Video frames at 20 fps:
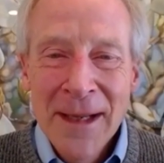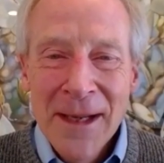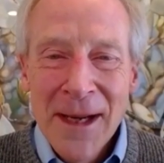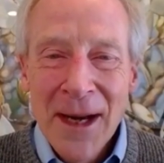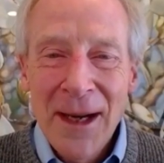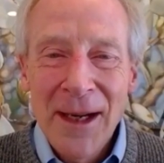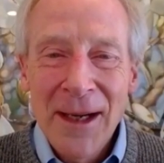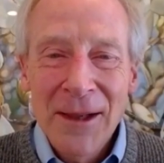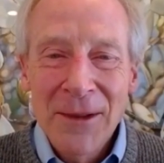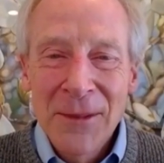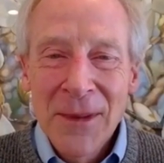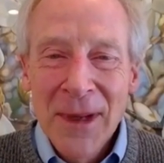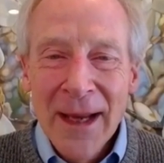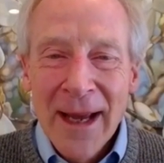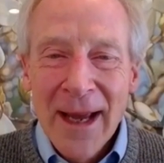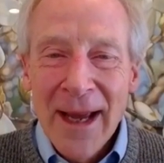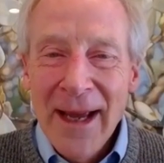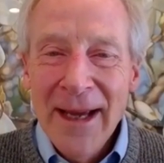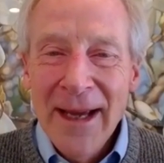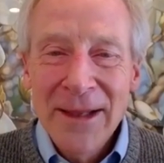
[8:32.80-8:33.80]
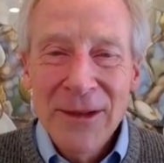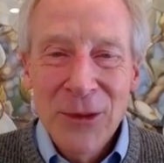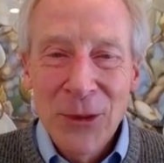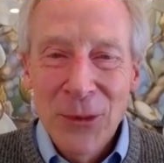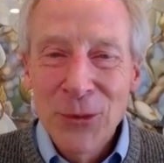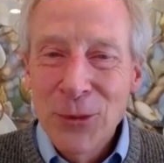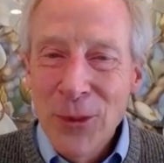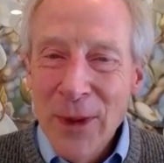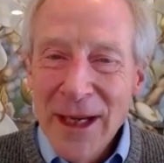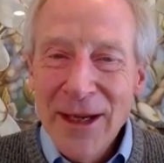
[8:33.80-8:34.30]
And
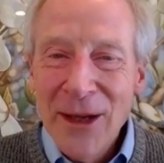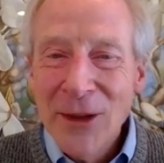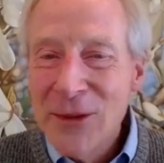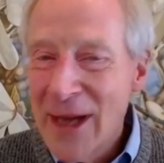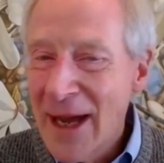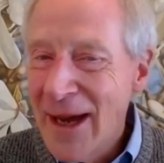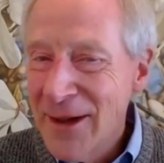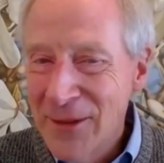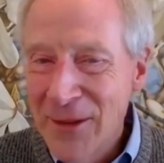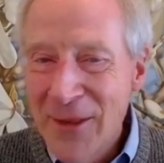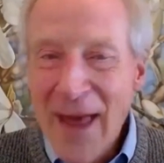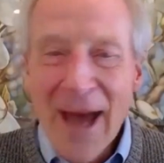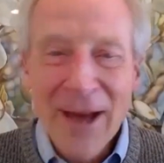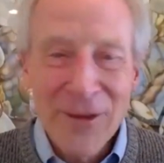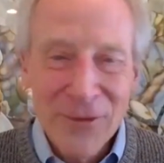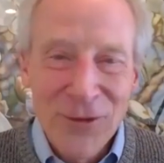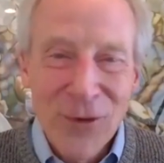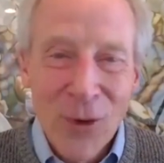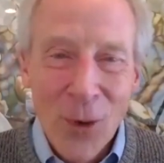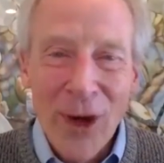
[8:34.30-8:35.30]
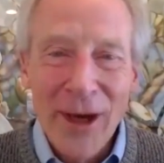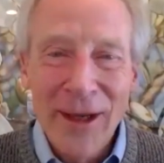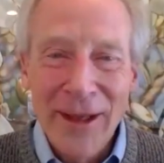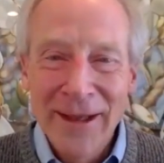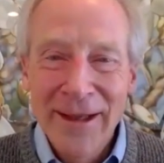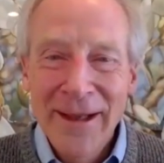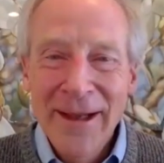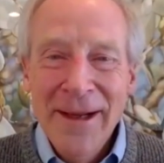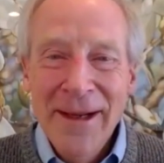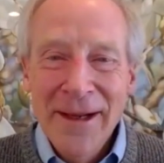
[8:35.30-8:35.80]
we go down that
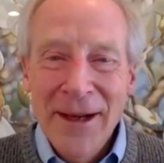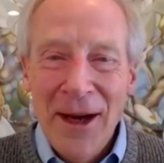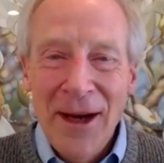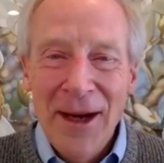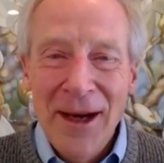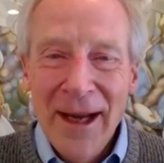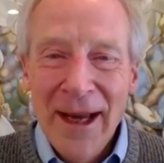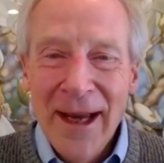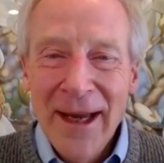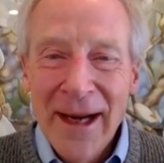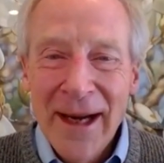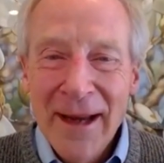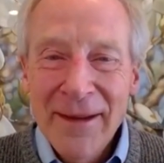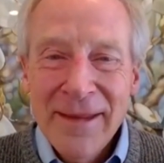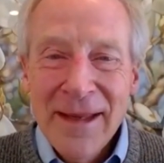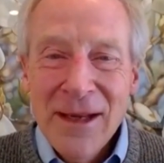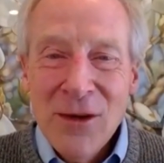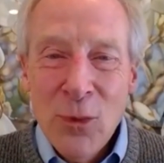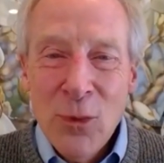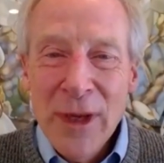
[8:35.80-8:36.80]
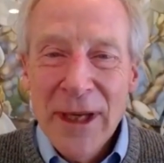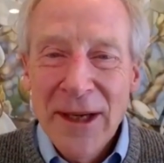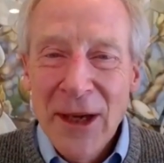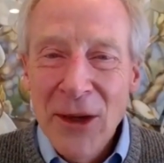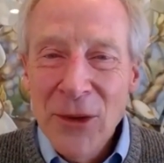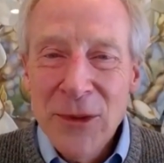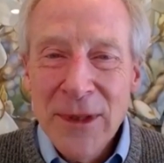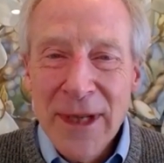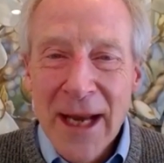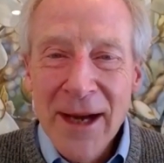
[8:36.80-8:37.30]
fork. And I think we
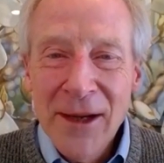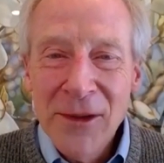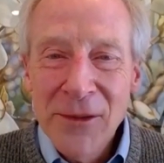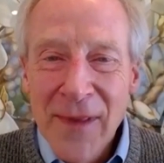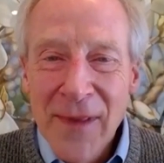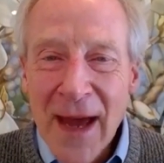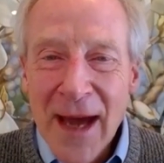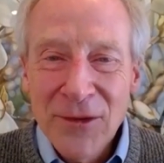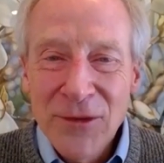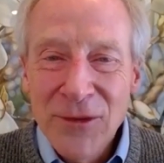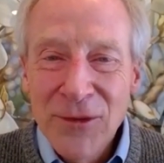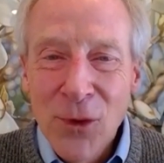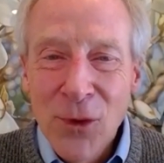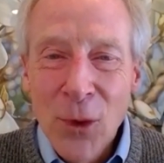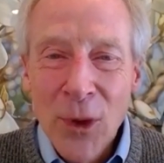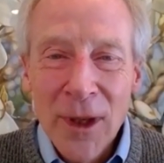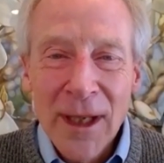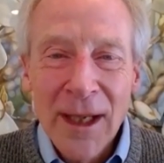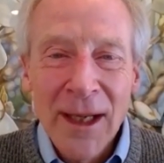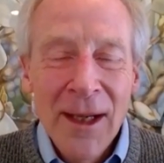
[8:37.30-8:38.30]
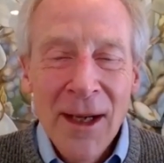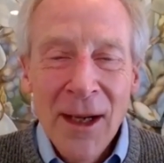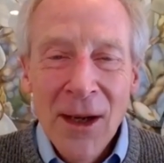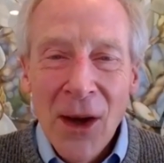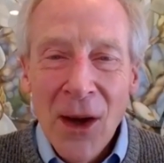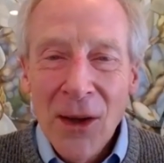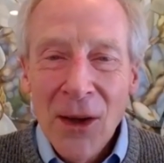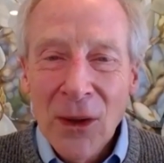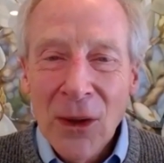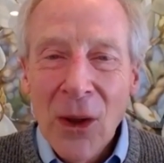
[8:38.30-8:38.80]
go down that fork
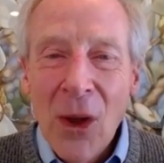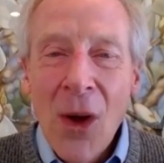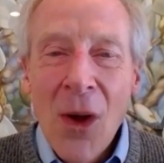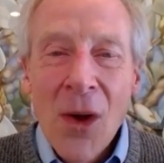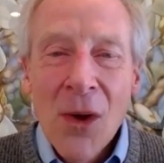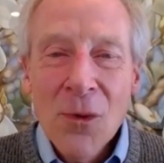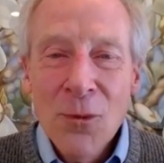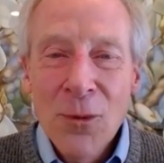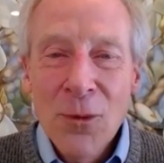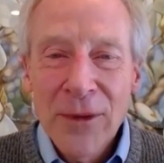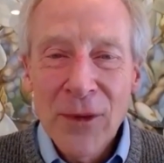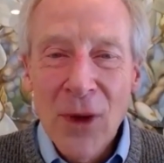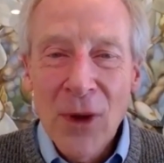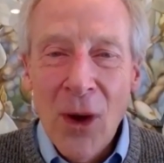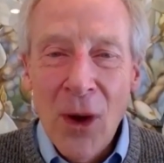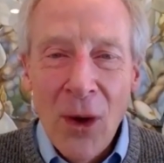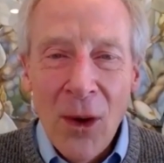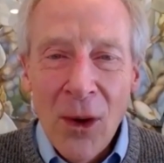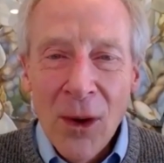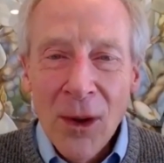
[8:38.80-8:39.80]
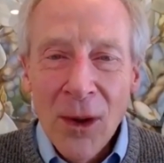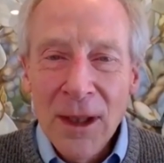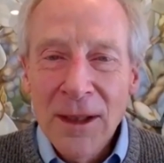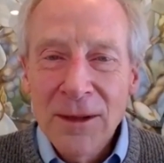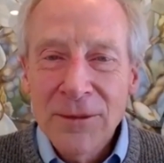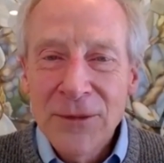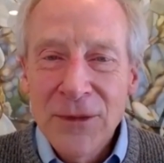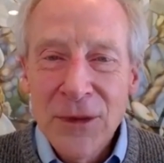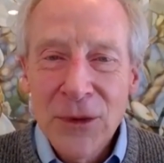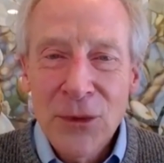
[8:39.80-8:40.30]
along with all
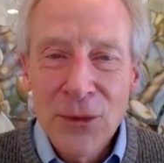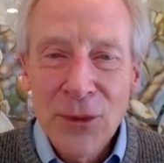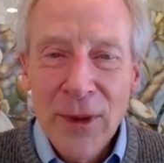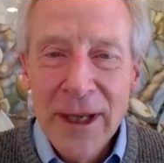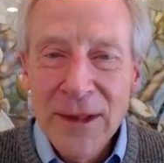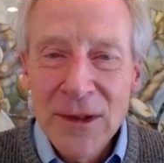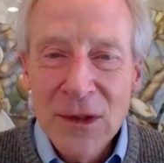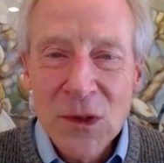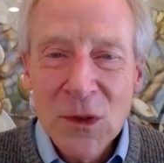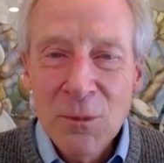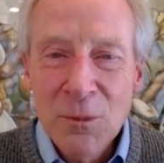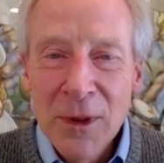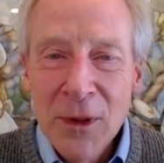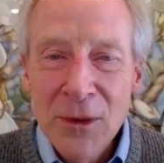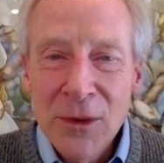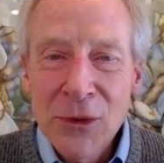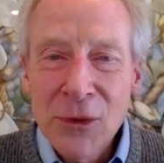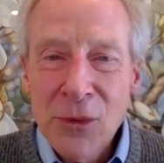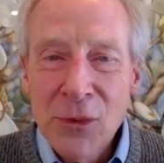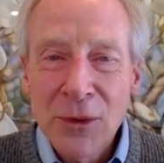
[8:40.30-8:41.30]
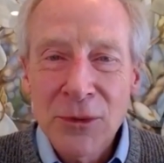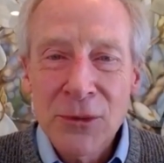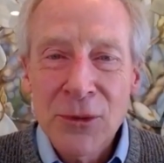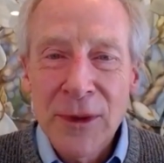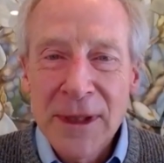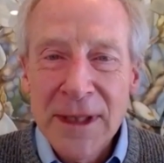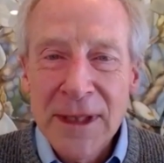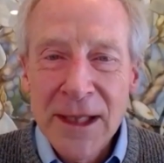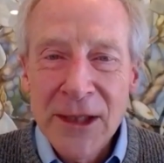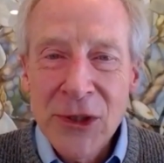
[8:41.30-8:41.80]
of the great spiritual
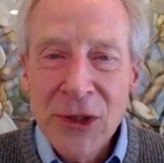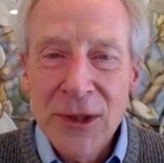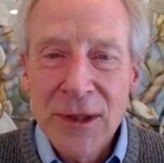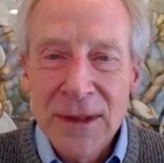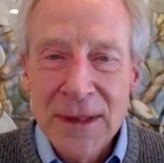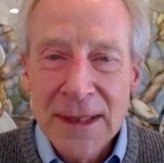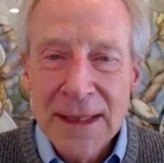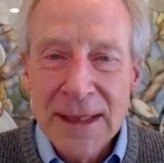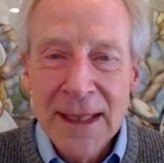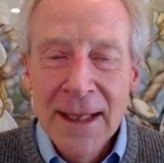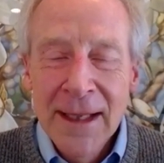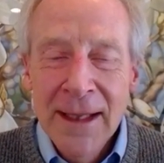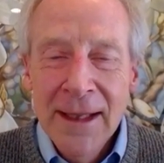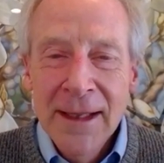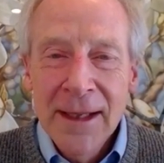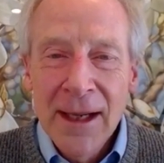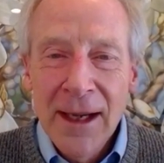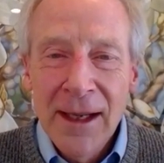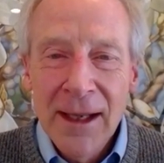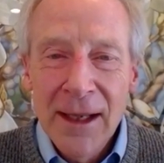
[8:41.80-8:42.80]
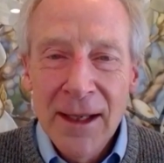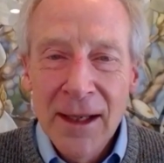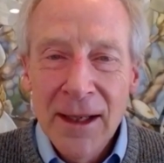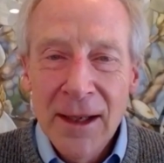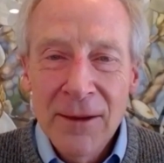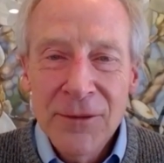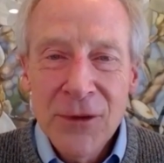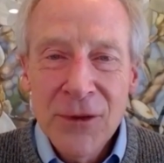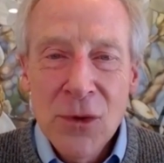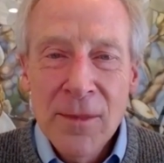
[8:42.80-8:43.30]
traditions
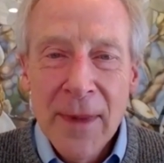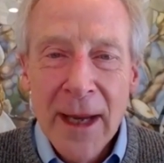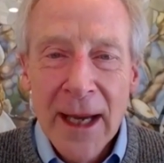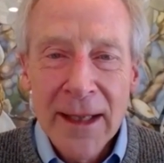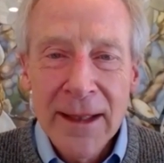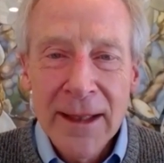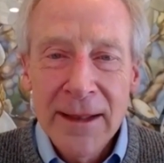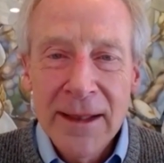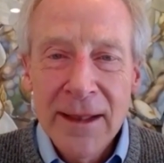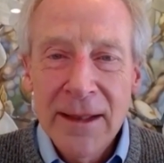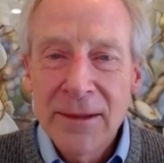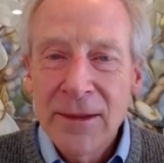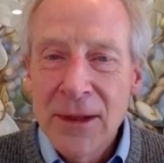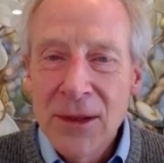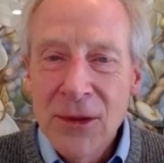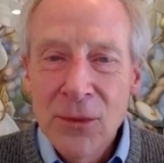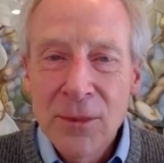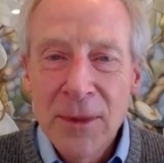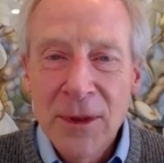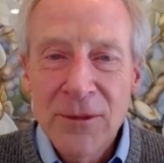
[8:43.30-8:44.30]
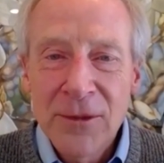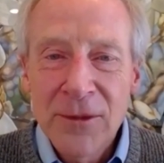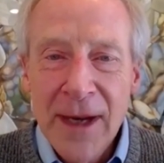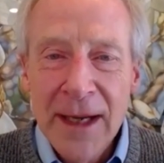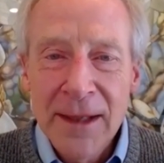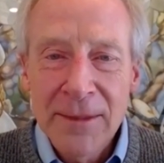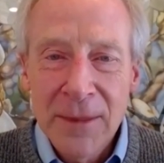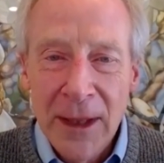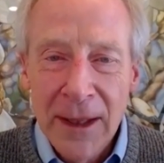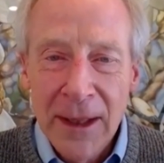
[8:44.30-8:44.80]
of humanity, the human
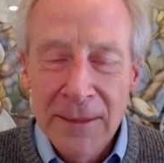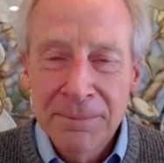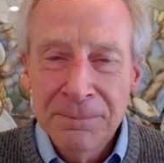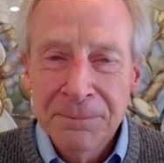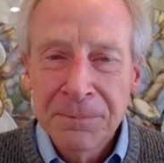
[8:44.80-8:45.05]
family.